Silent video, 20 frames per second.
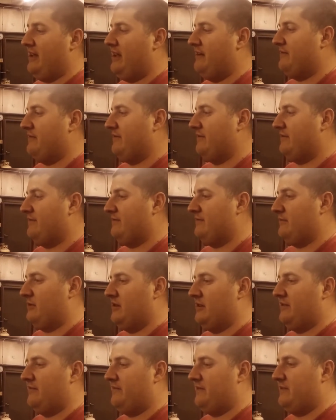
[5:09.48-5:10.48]
have
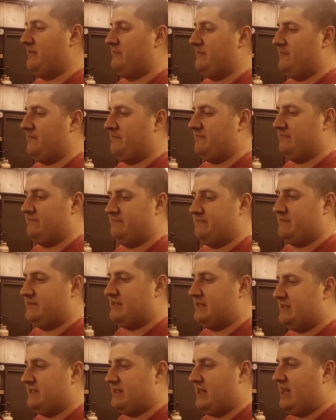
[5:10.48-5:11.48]
a few
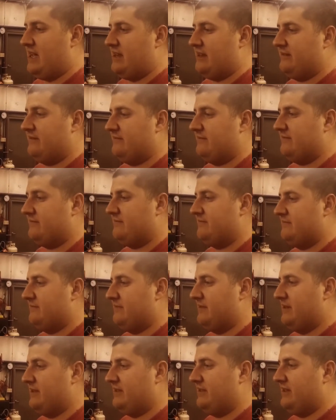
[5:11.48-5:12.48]
tiny
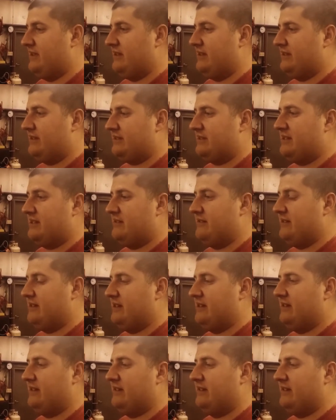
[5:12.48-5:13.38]
bit things here and there.